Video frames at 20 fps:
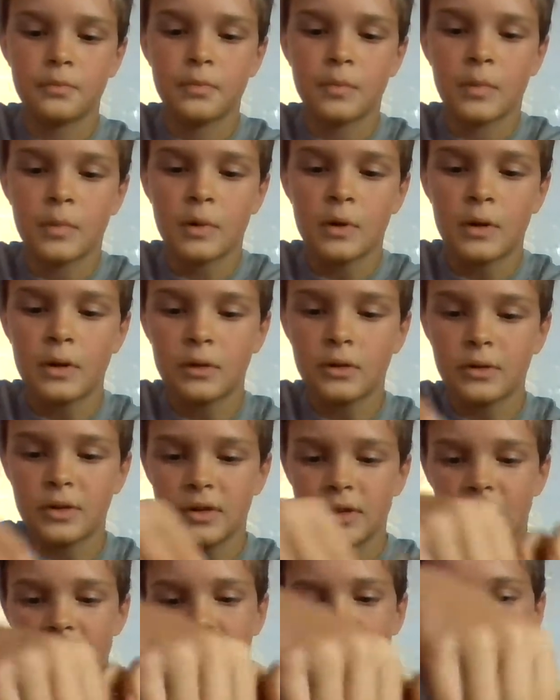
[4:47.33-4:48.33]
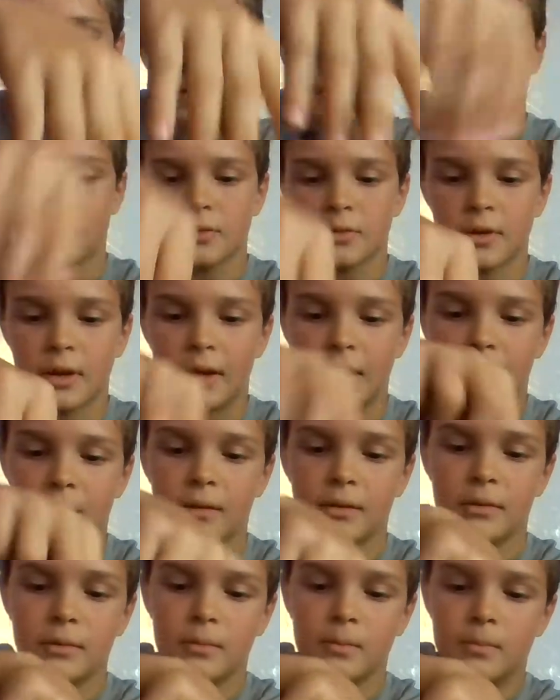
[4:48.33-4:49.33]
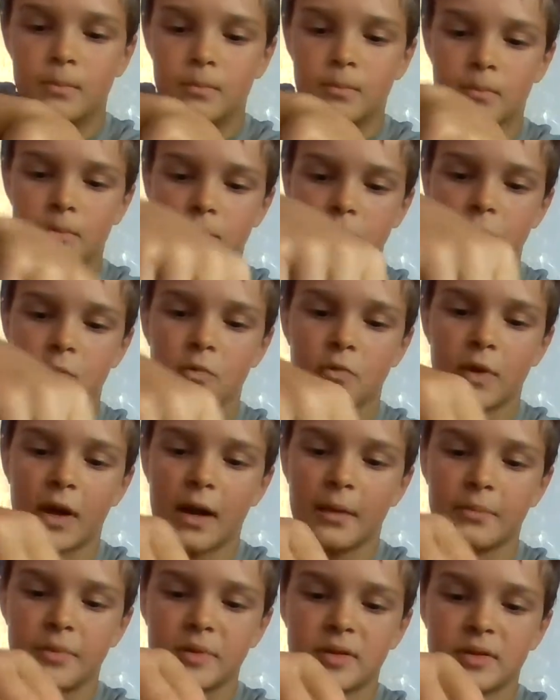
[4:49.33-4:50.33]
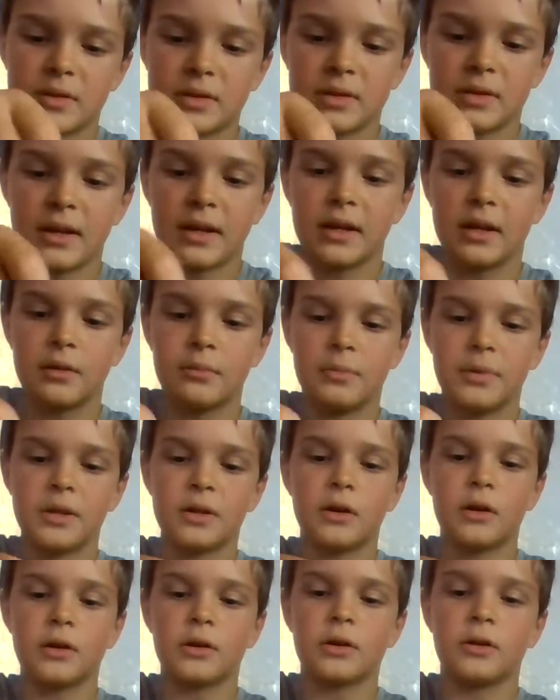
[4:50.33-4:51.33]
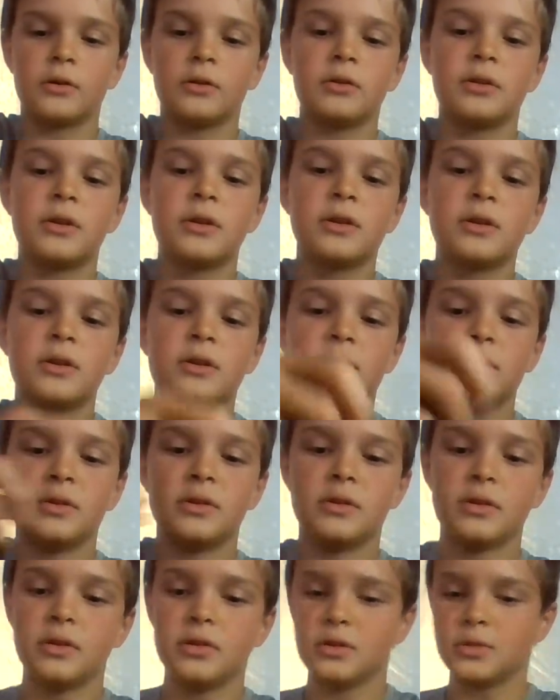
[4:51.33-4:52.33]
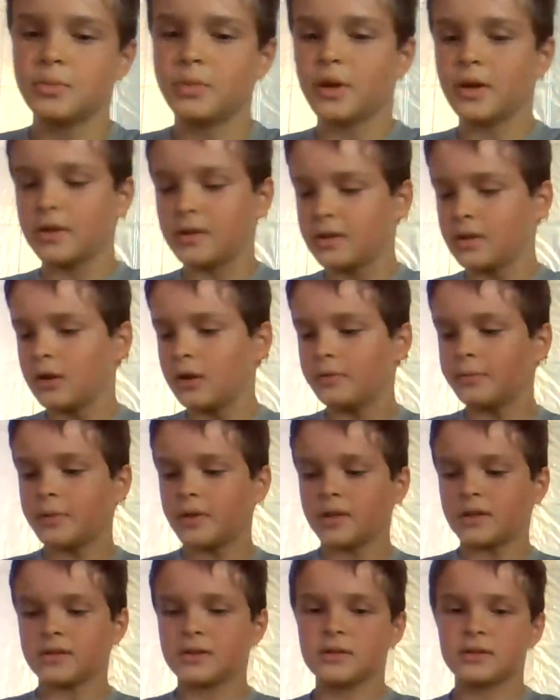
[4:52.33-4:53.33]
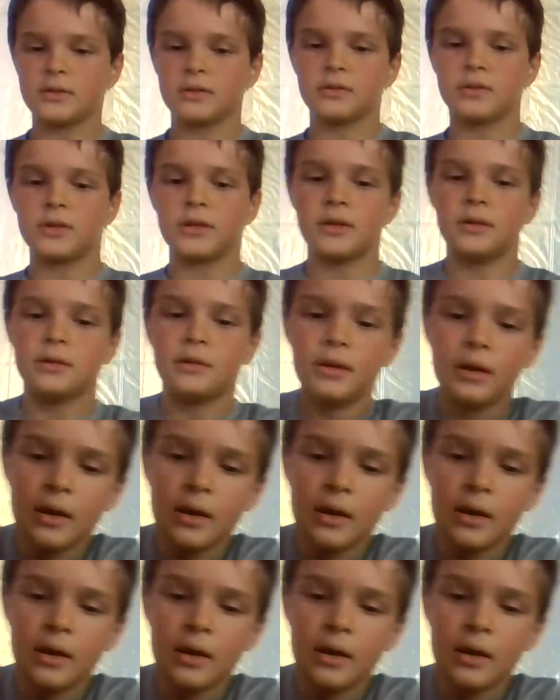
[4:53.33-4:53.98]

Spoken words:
It only takes like 3 wraps to tie down peacock curl. And you can just break that off because it's so thin.